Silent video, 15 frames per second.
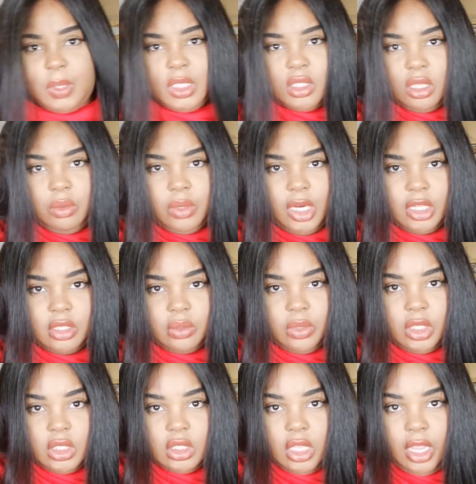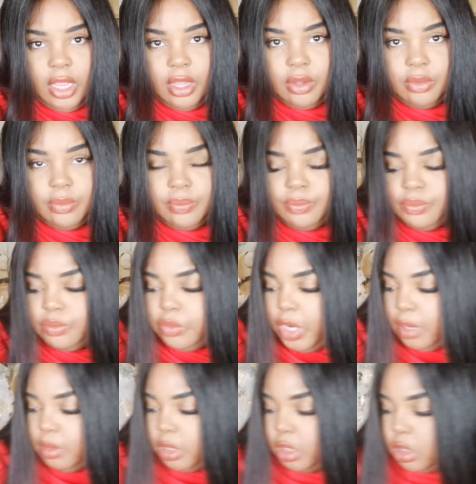is basically what I tweezed out.
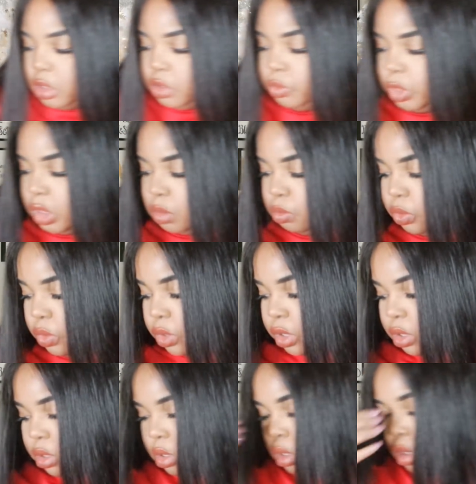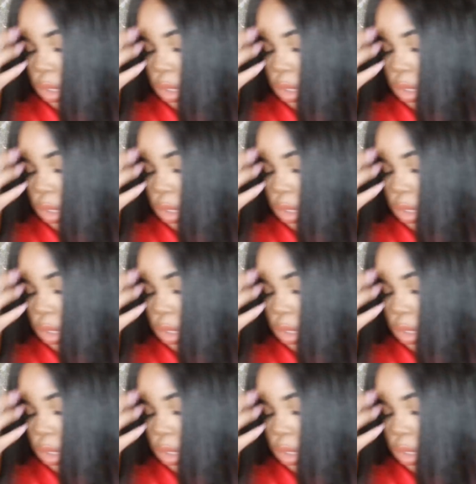Probably gonna tweeze more.